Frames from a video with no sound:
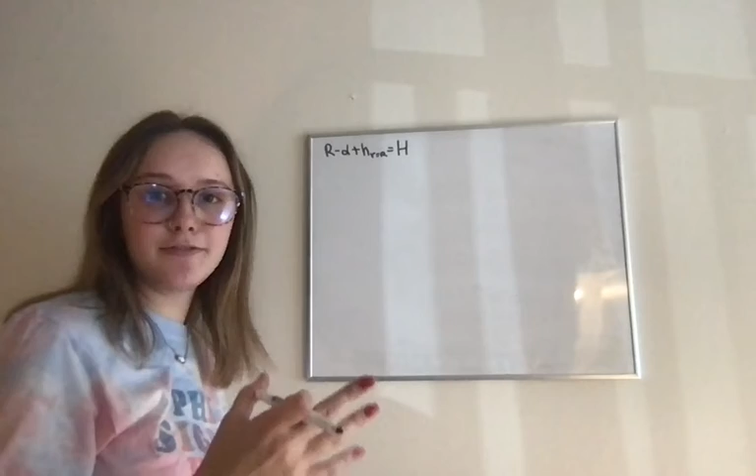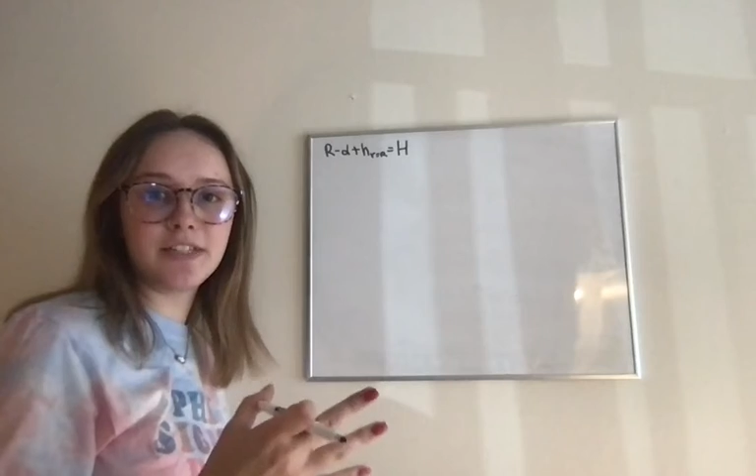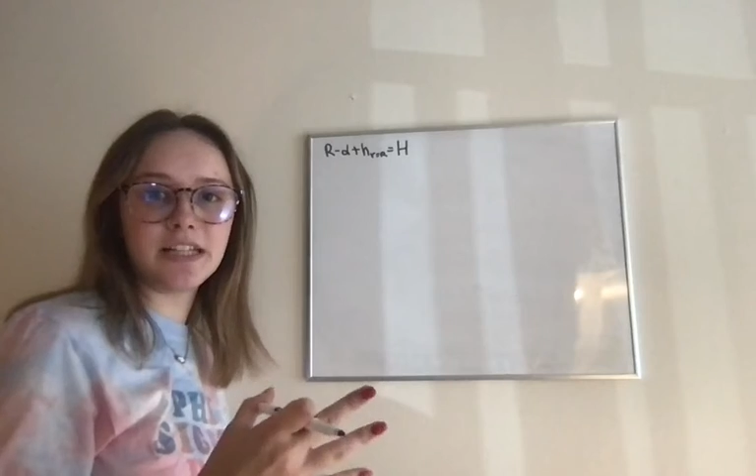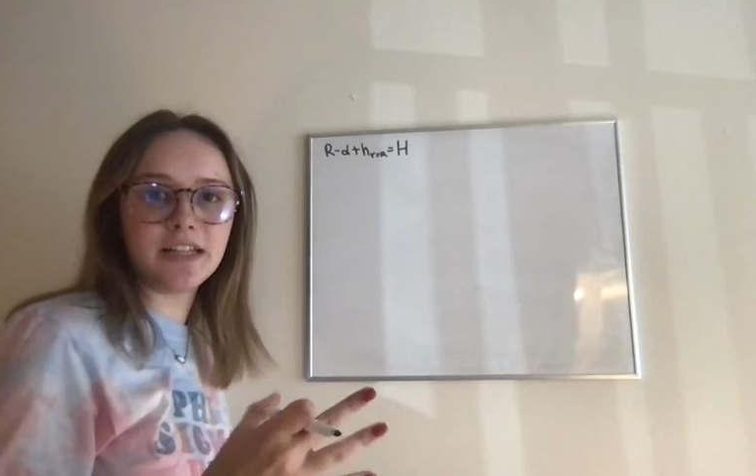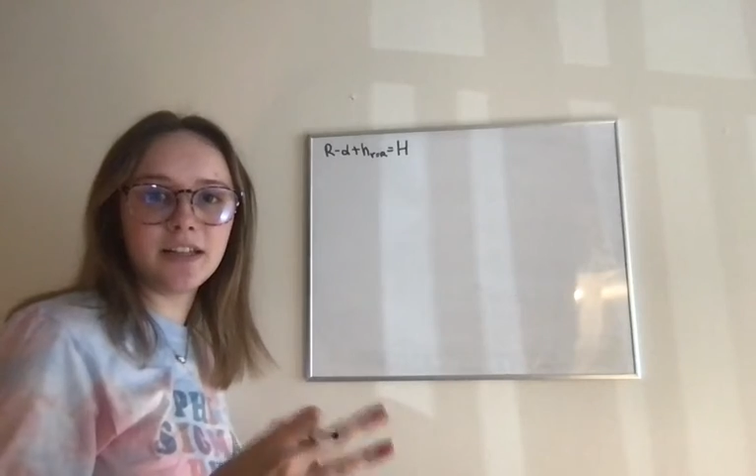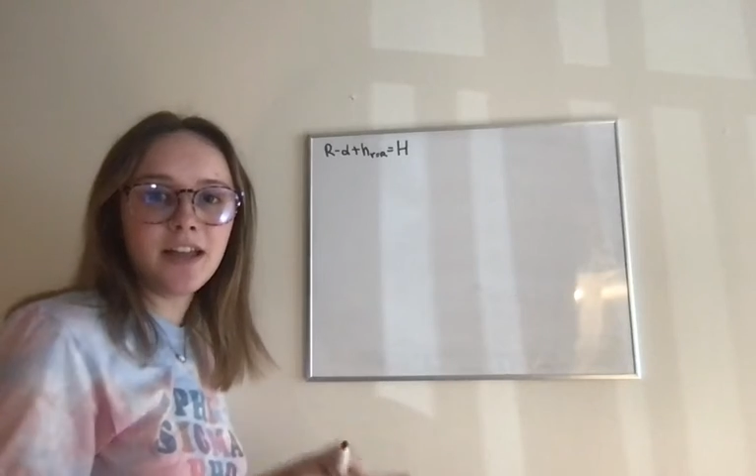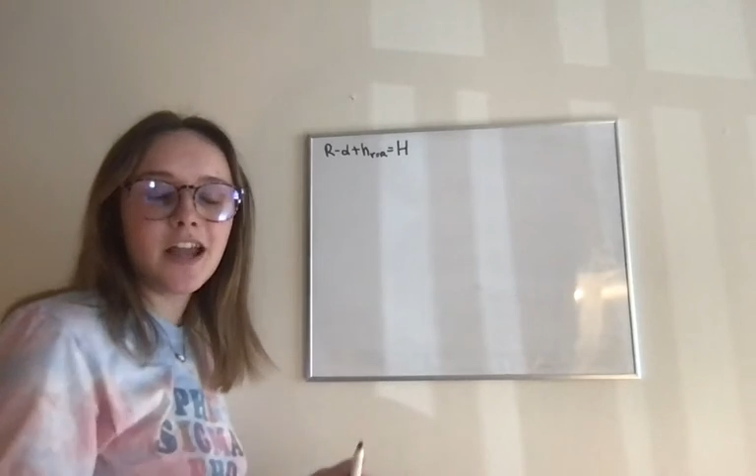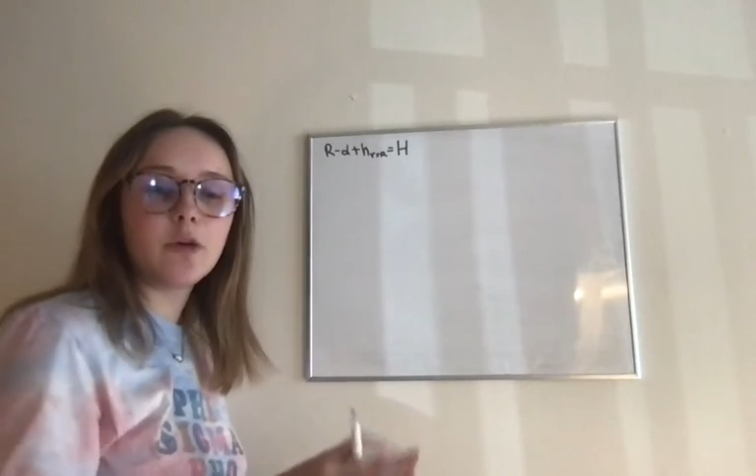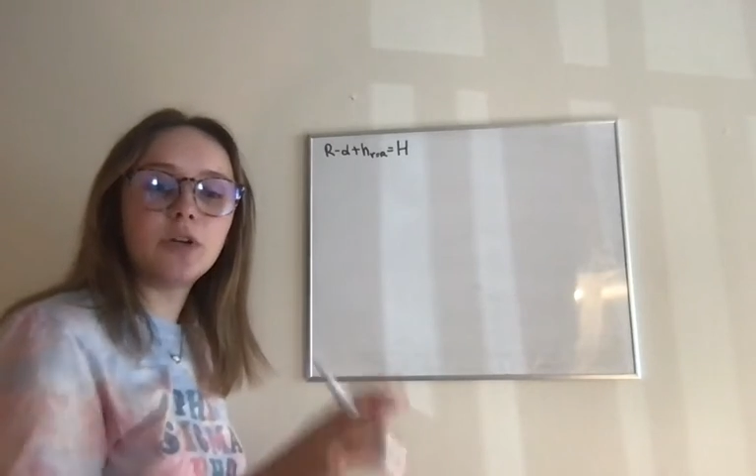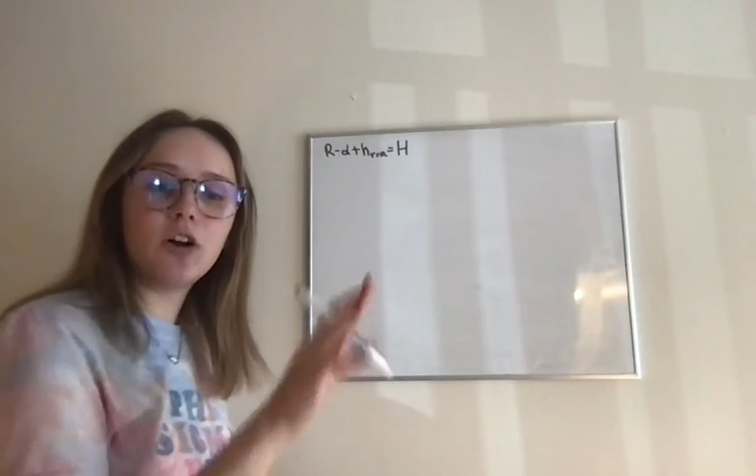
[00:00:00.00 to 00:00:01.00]
d,
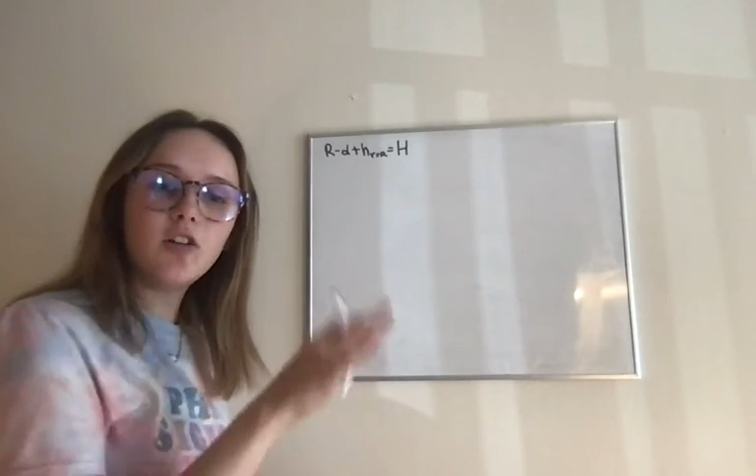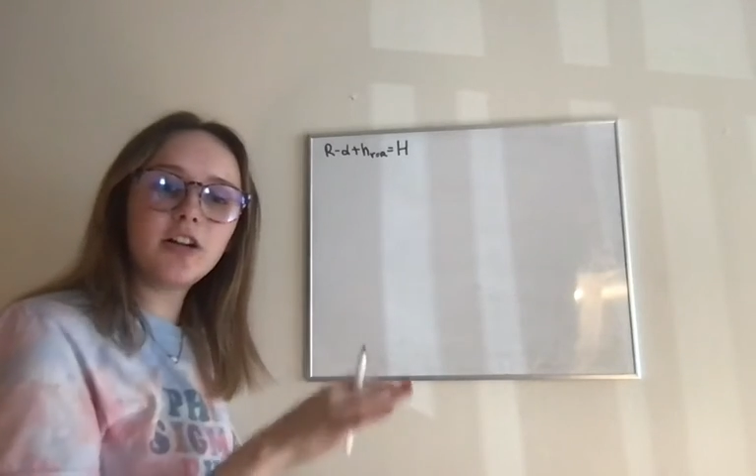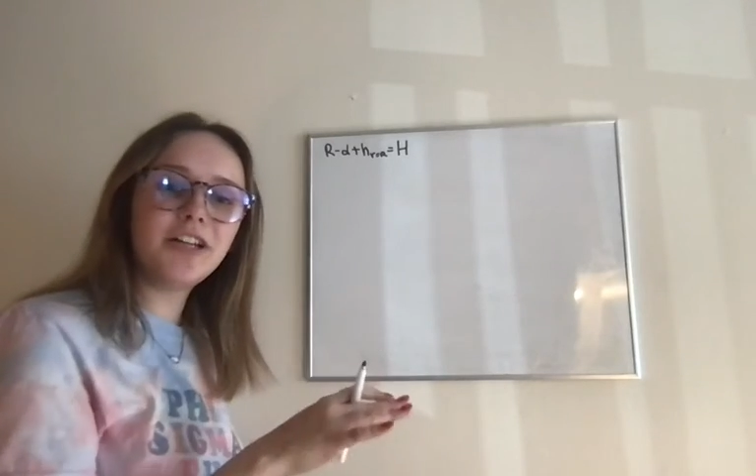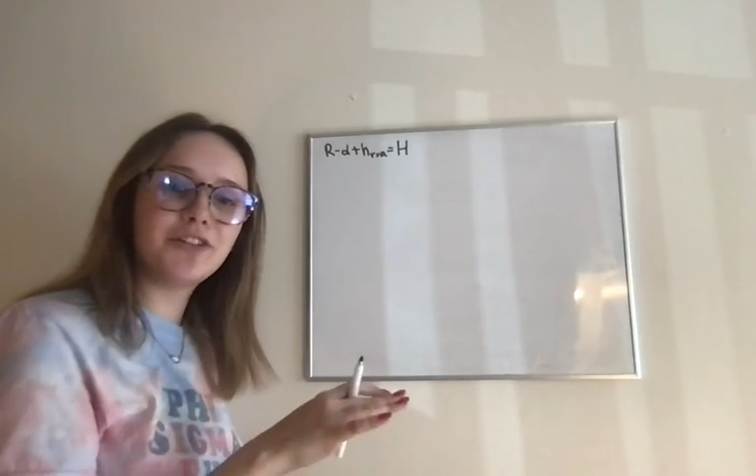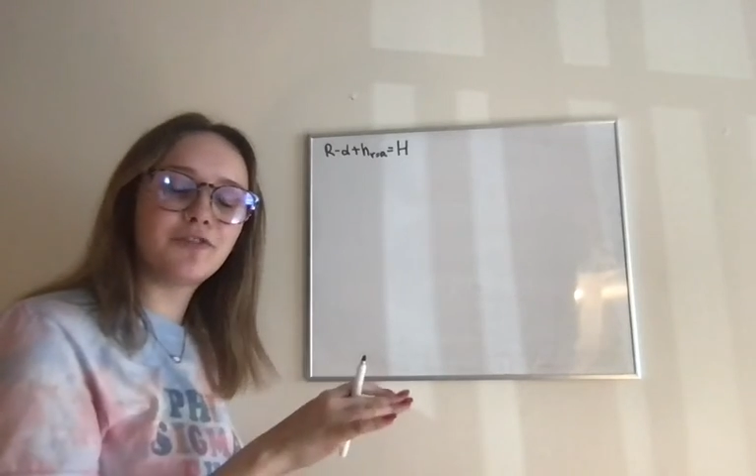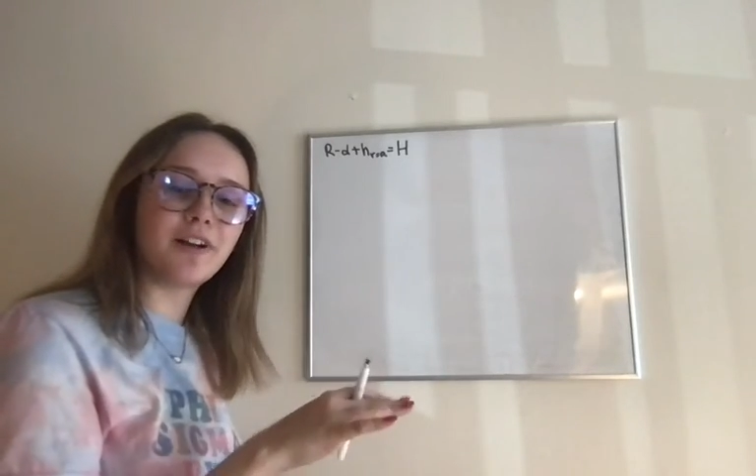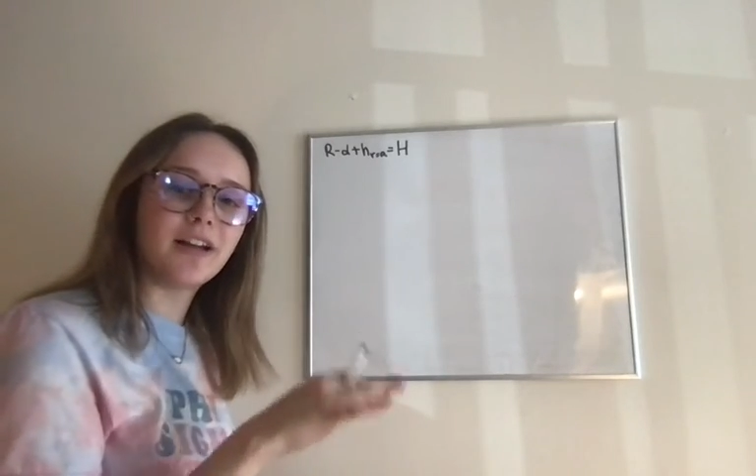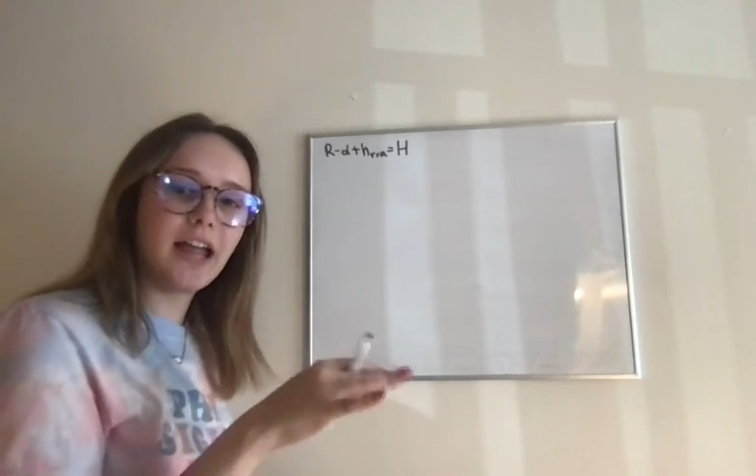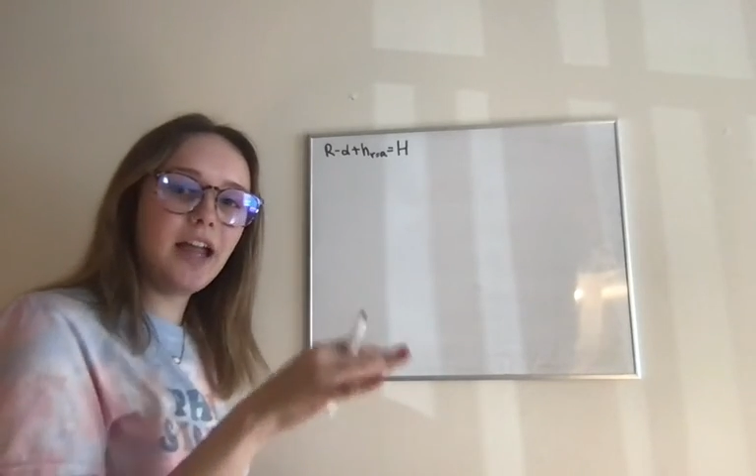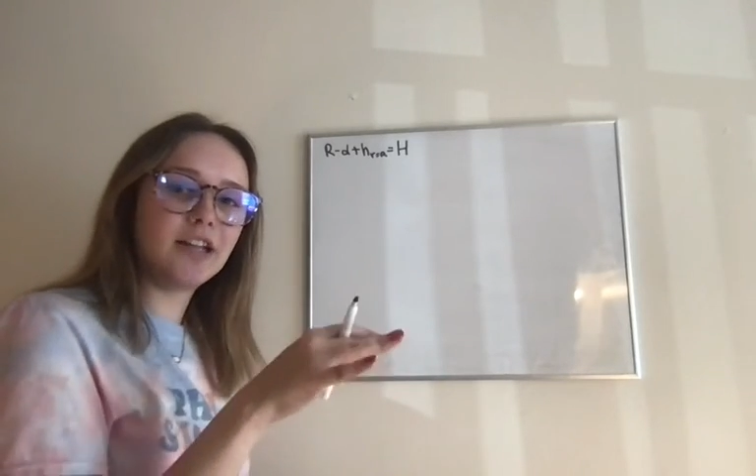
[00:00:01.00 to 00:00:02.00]
and we already
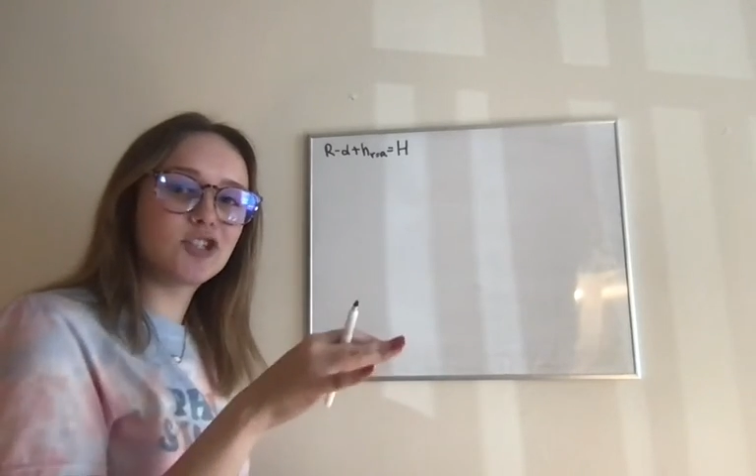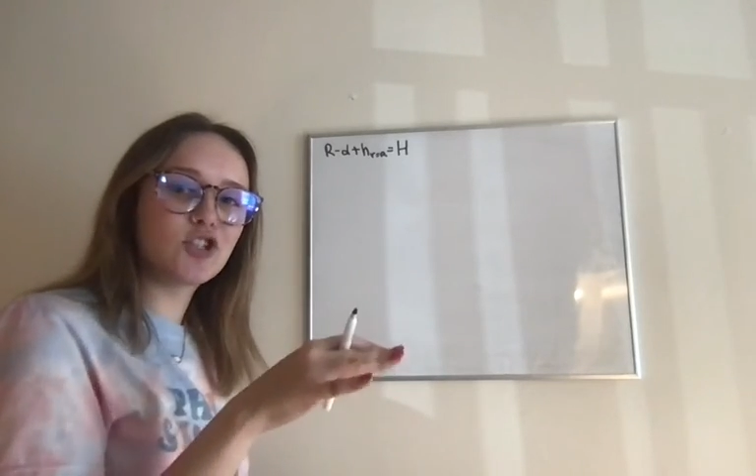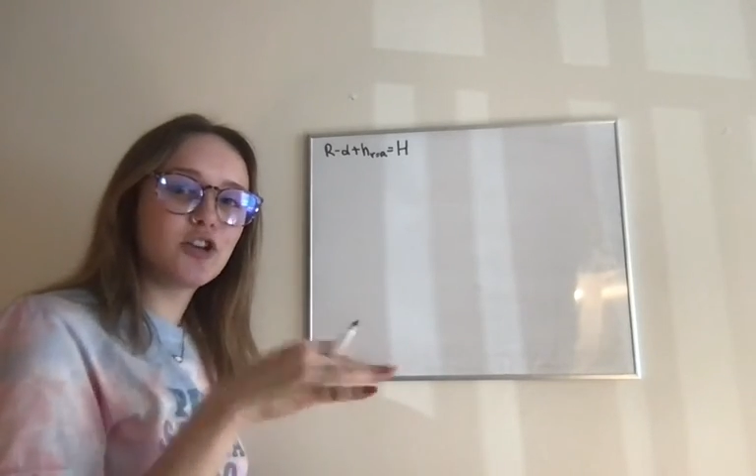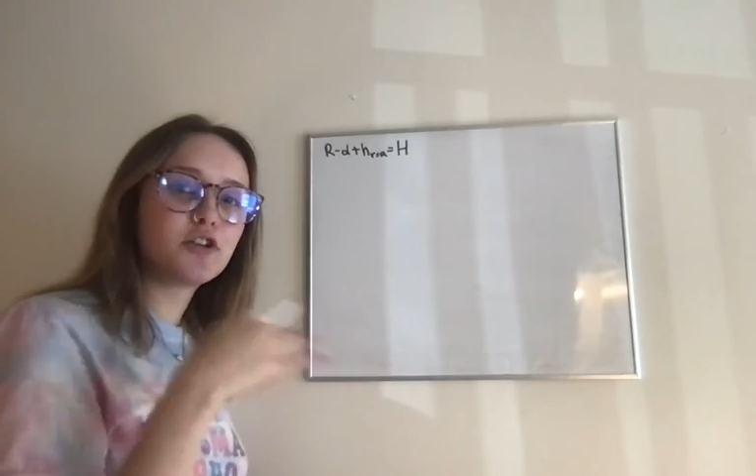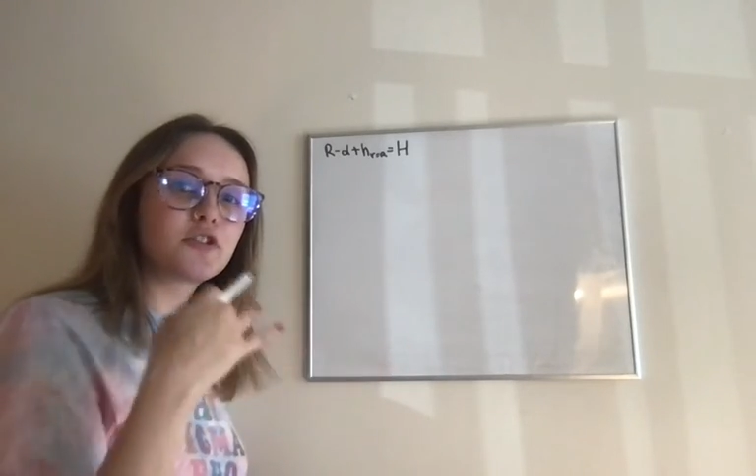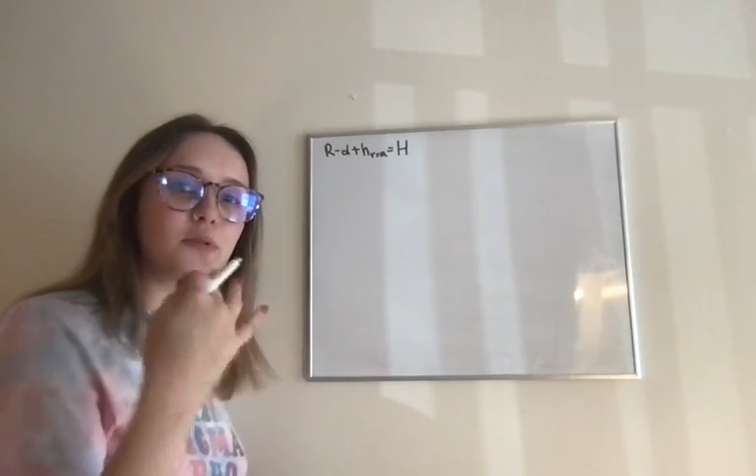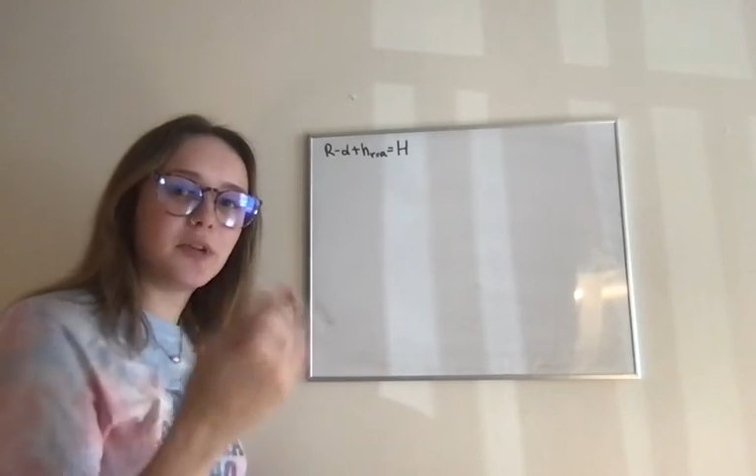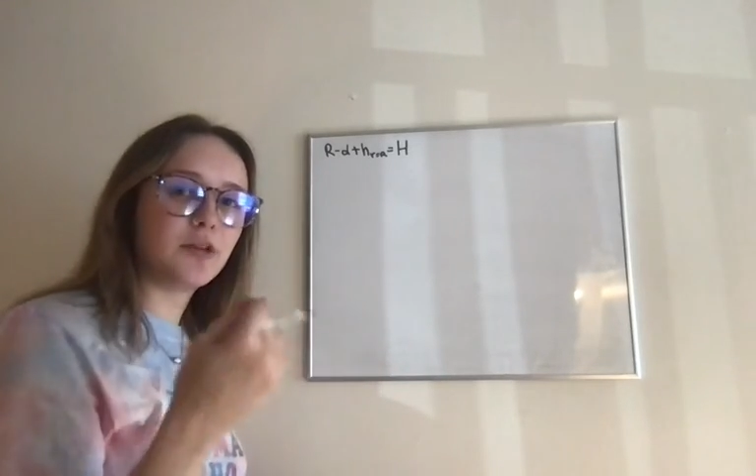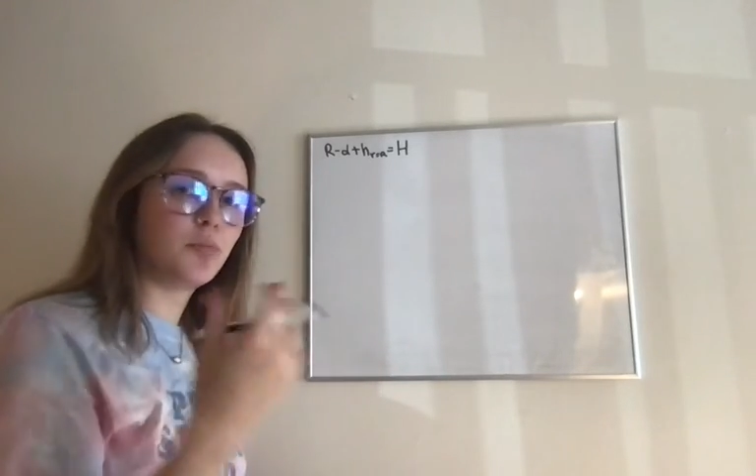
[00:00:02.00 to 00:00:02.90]
defined h, so we can